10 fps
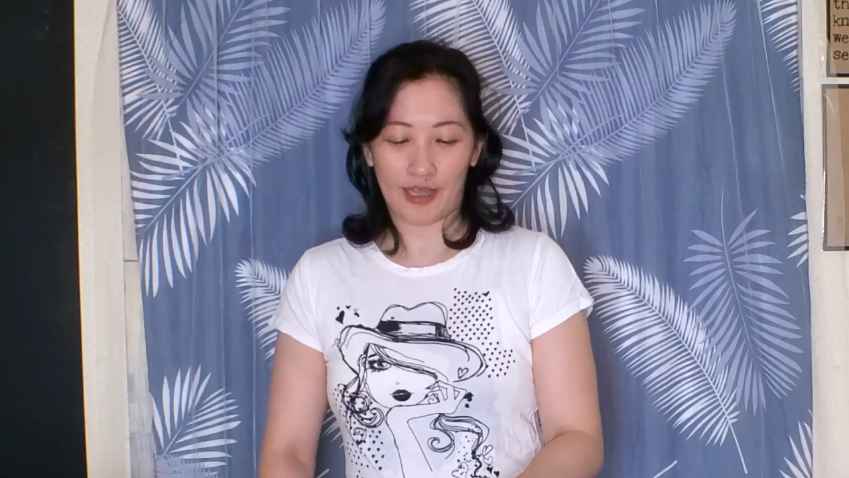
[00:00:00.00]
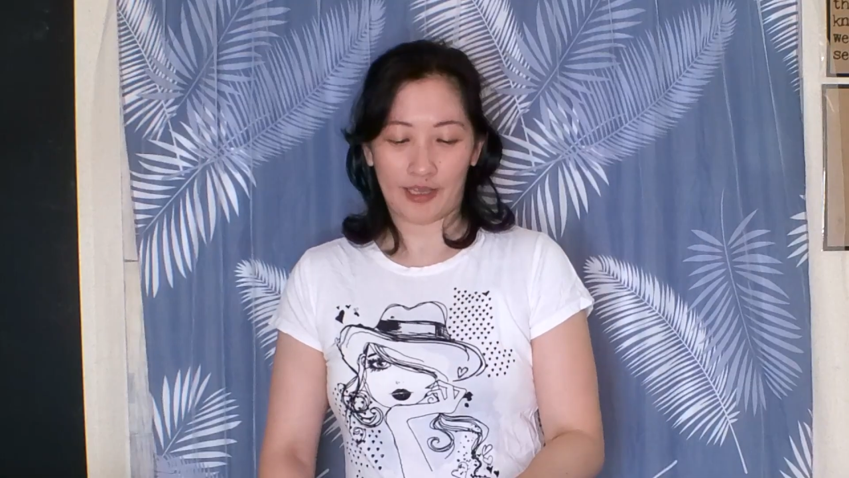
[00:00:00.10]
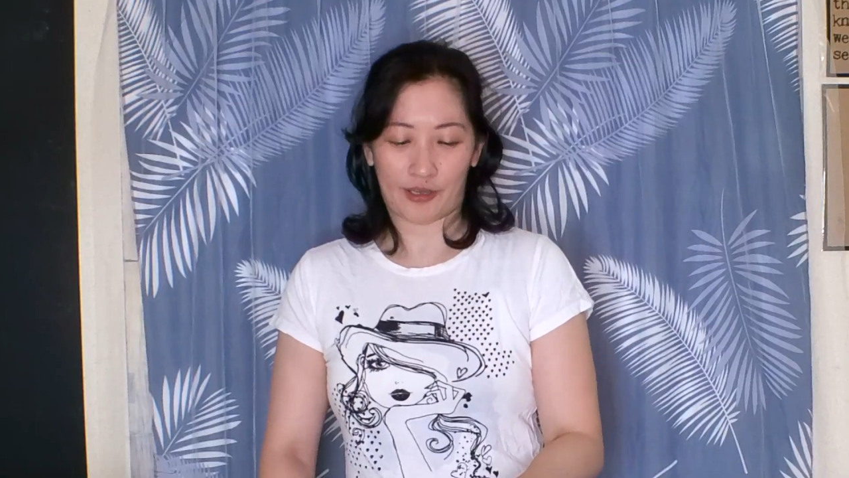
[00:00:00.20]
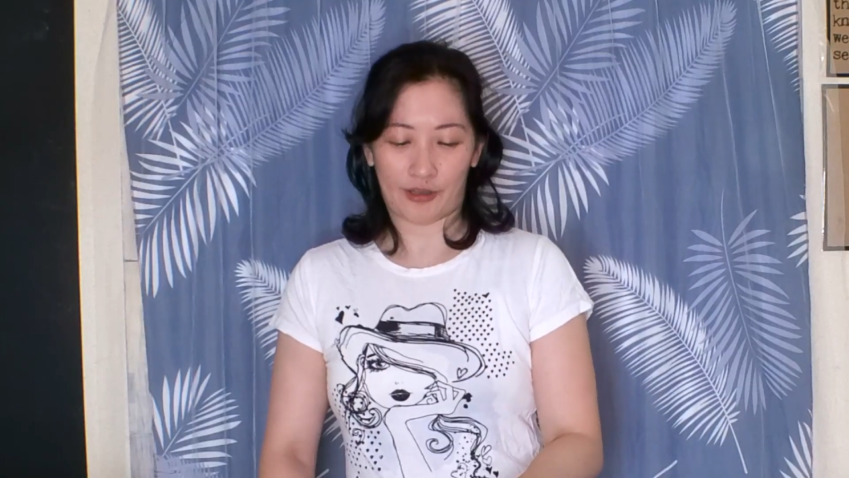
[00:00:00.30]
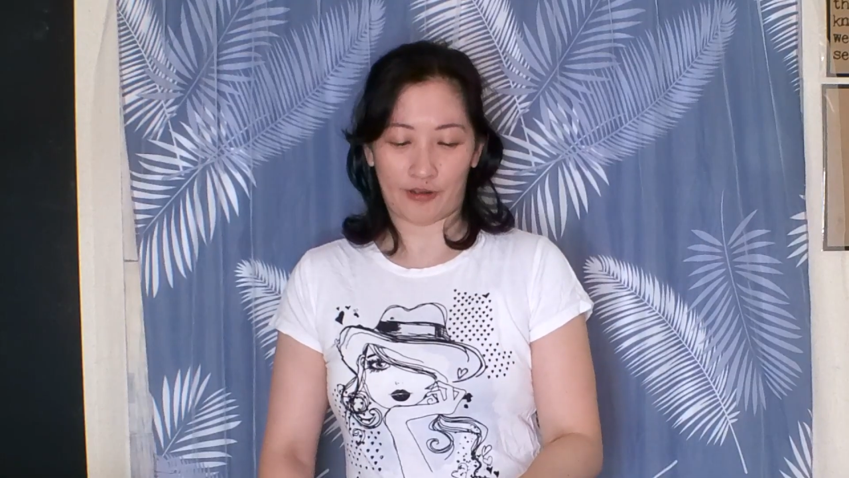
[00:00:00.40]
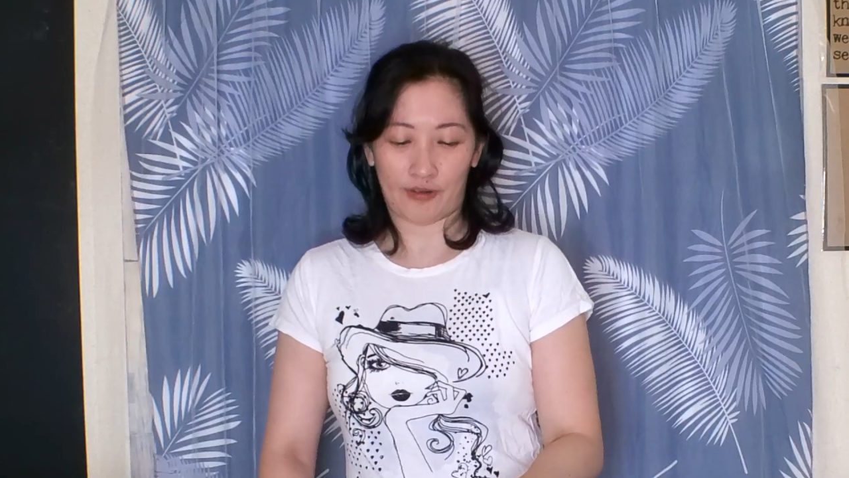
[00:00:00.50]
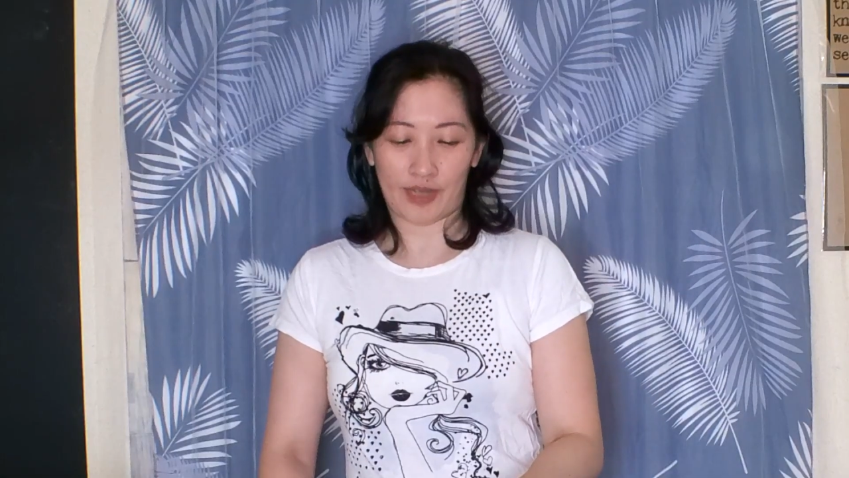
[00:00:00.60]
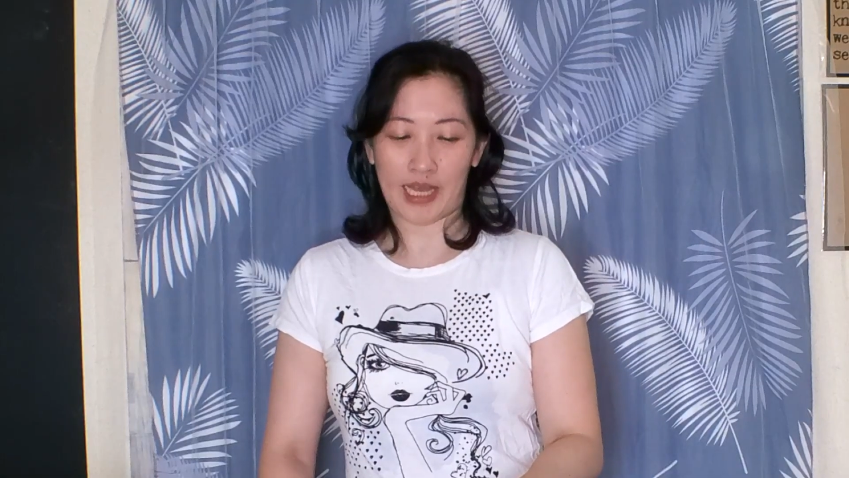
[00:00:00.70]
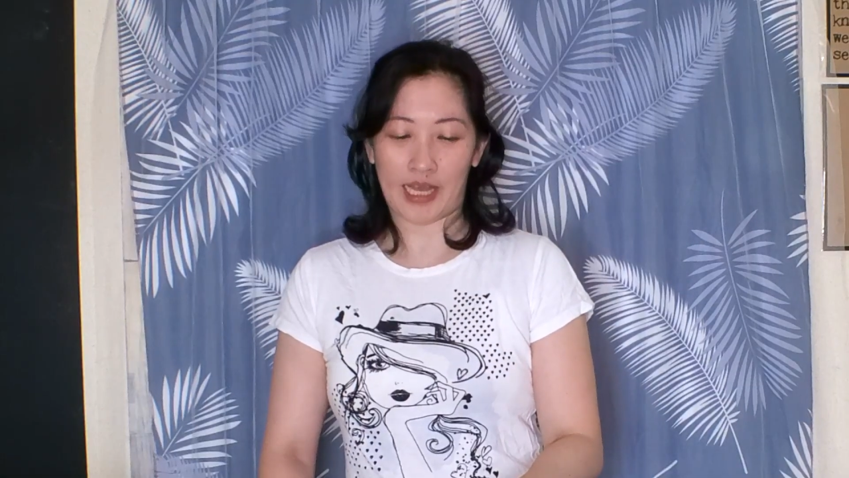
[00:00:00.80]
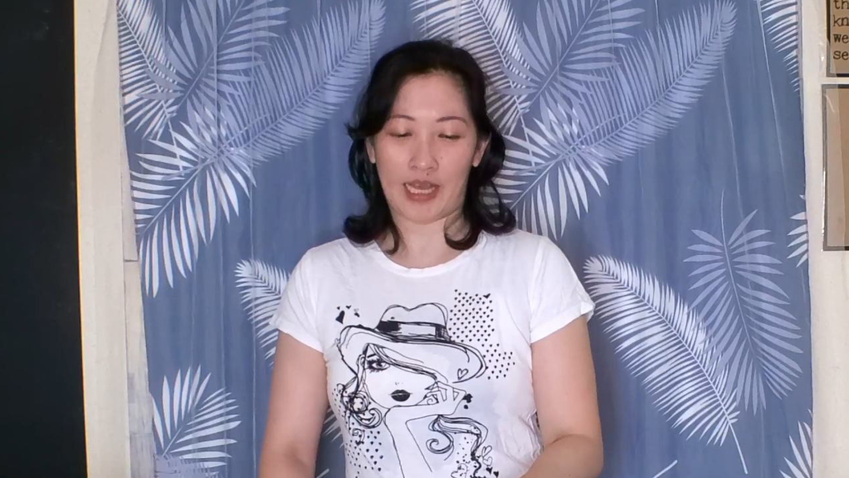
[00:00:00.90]
So,
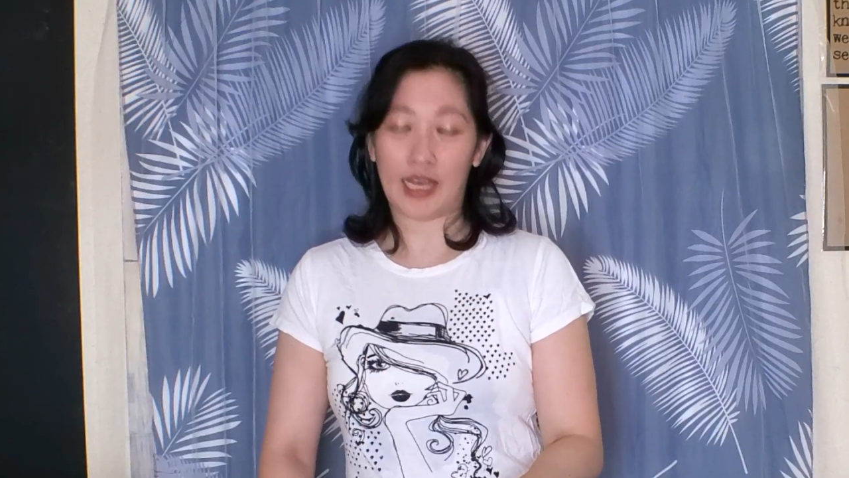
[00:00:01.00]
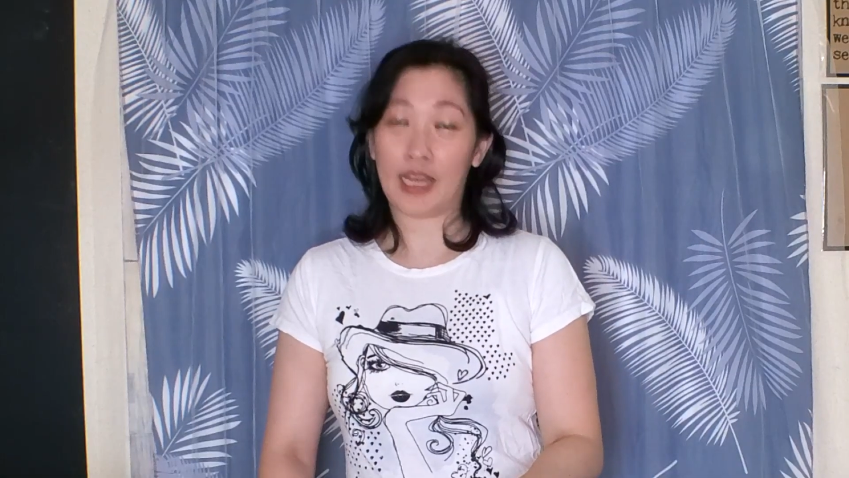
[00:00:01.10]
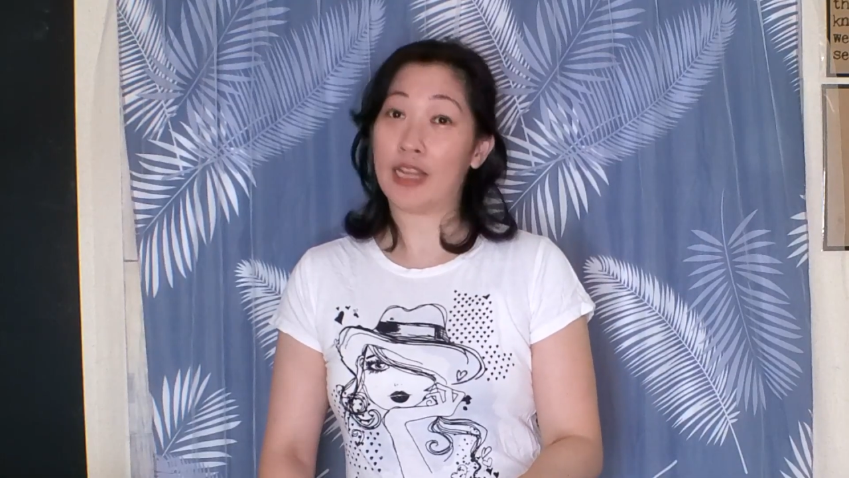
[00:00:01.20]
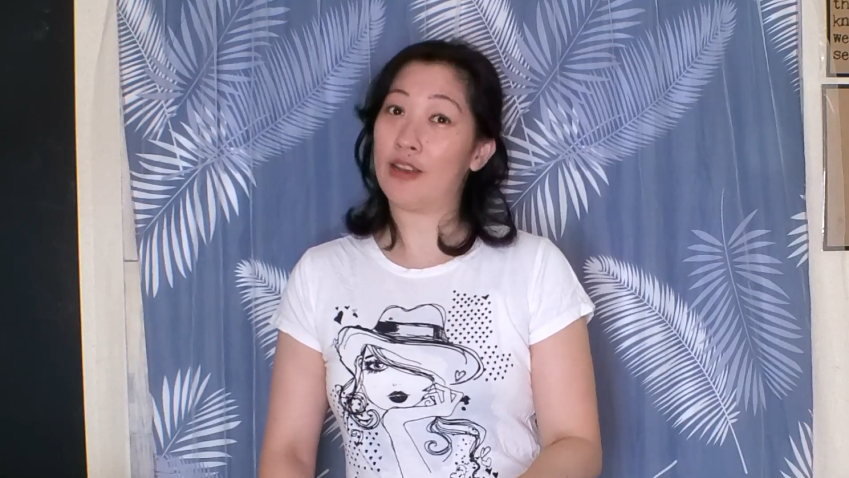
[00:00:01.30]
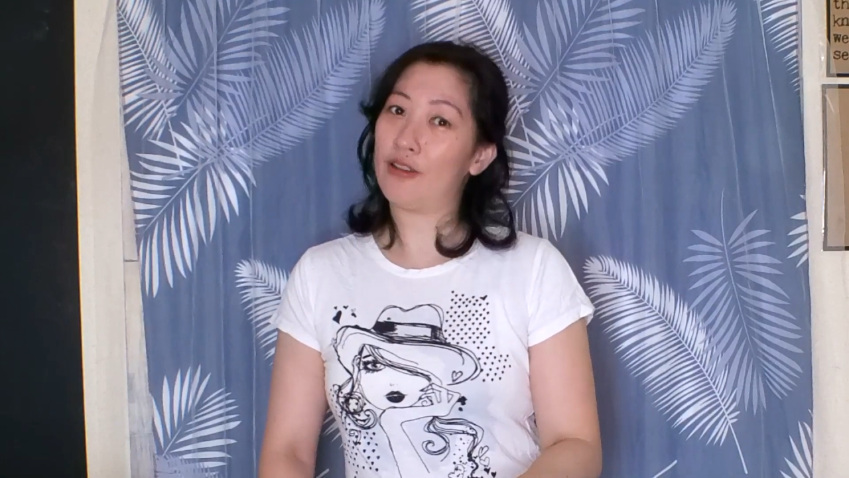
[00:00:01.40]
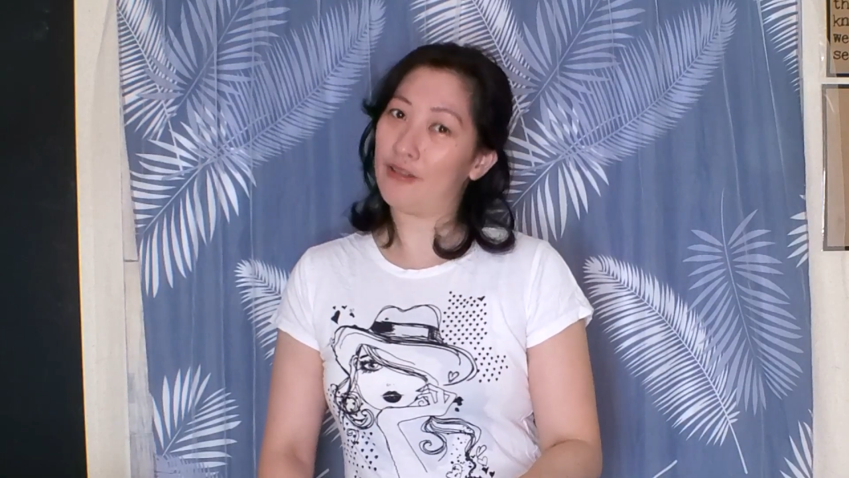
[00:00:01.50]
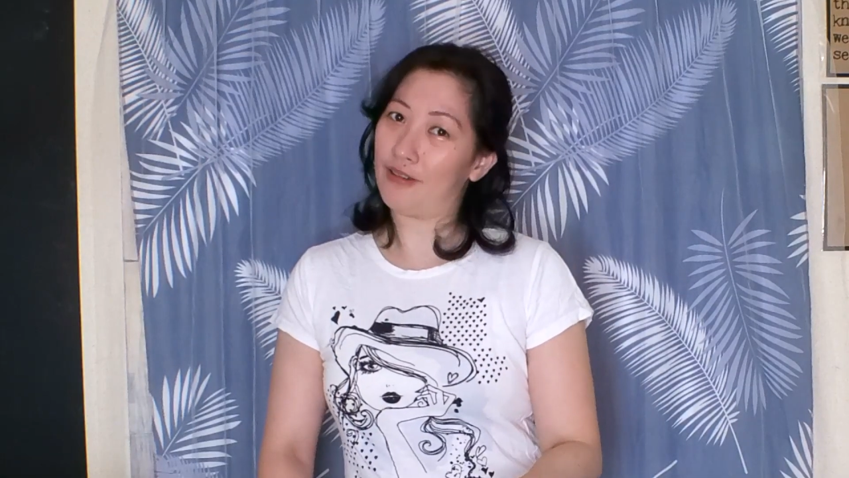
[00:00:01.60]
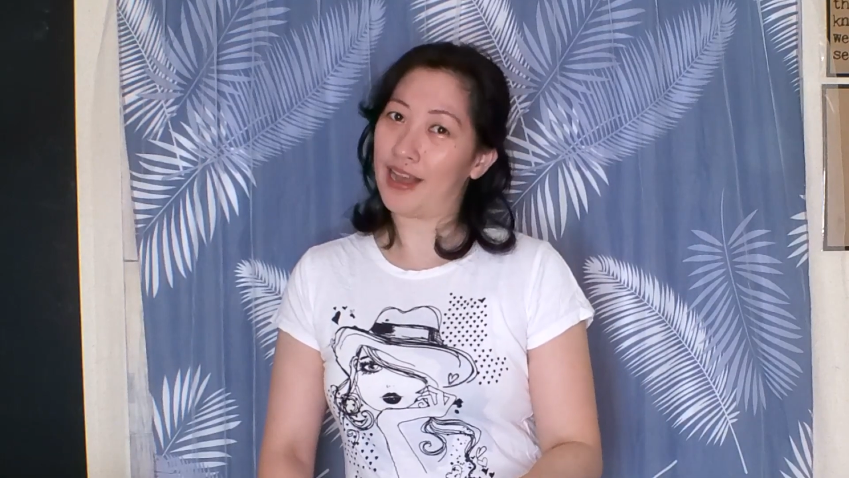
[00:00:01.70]
no,